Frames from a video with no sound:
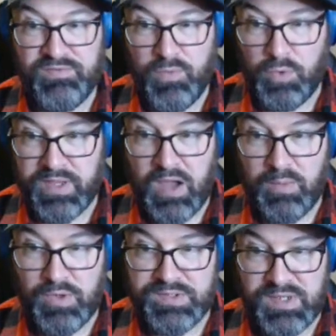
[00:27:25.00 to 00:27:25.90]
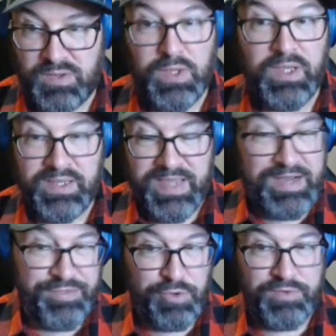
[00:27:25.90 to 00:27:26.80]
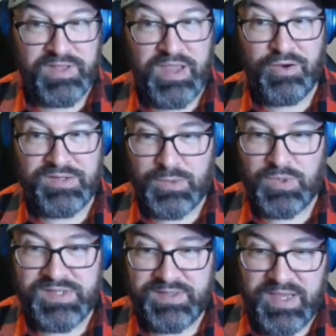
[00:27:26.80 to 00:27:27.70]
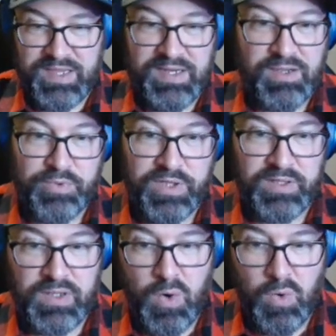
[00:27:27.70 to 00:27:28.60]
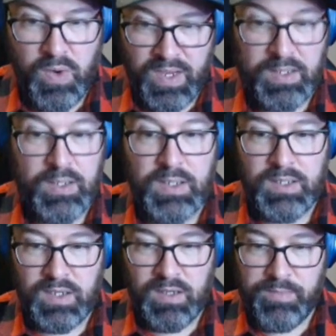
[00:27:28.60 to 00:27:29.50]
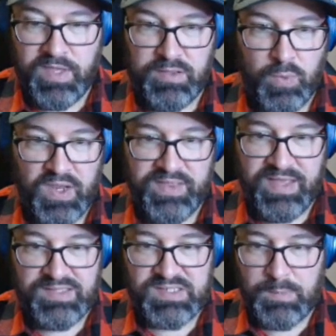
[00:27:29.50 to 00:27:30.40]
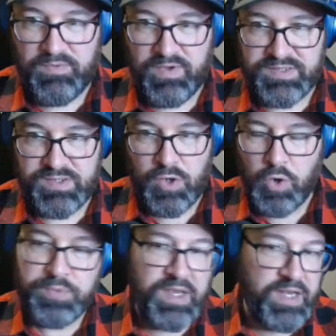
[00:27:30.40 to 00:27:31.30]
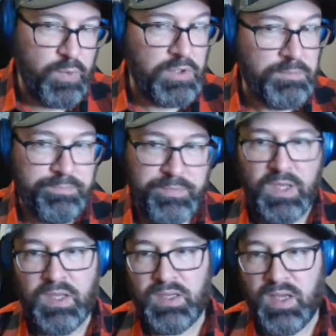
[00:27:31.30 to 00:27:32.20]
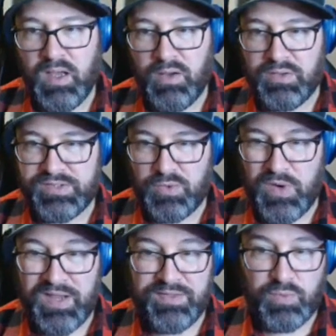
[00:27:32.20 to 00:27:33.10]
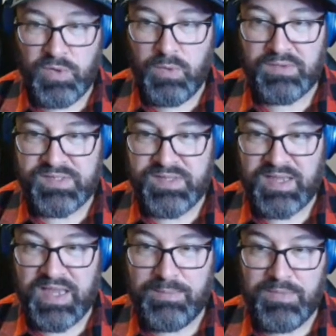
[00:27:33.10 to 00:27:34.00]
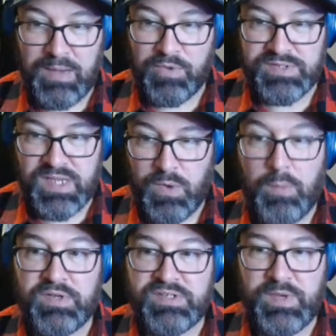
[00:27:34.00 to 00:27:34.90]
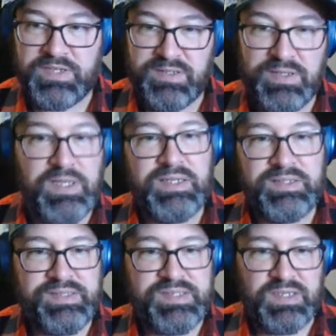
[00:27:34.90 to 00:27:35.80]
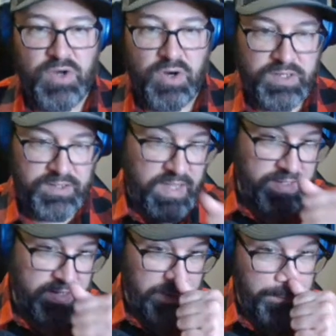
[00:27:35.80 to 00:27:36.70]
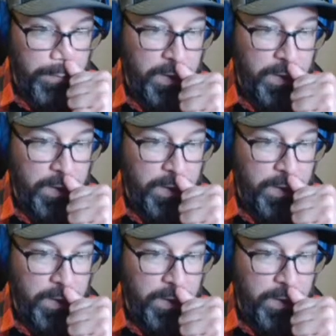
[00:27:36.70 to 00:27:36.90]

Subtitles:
for the Cowboys. So he had a third of the carries. He didn't completely go away in the way that some of us hope that he will. Also ran 3 routes in that game, 9% route participation. Didn't see a target in that game.